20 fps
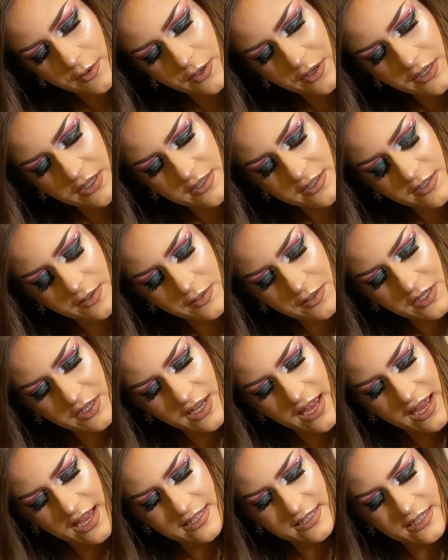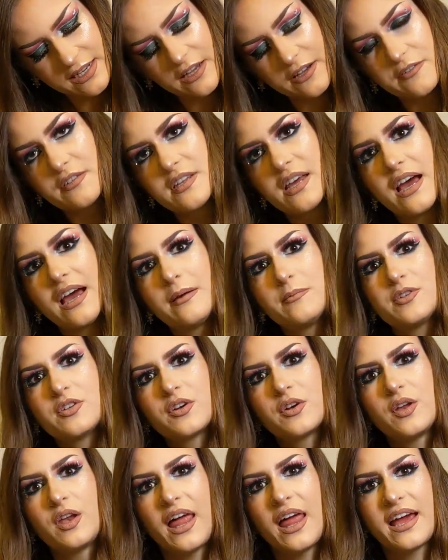door so she has enough time to
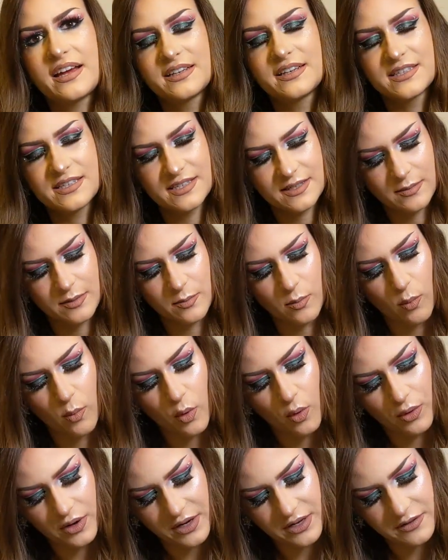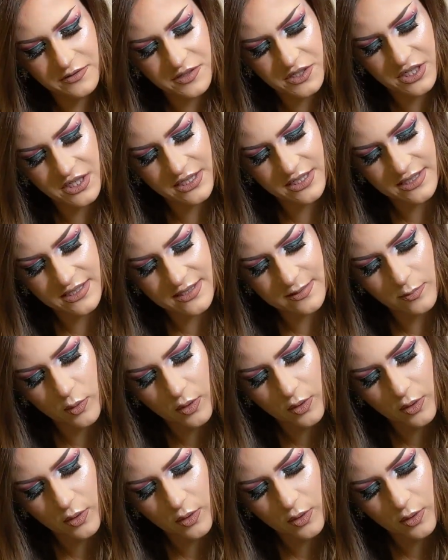collect more if she needs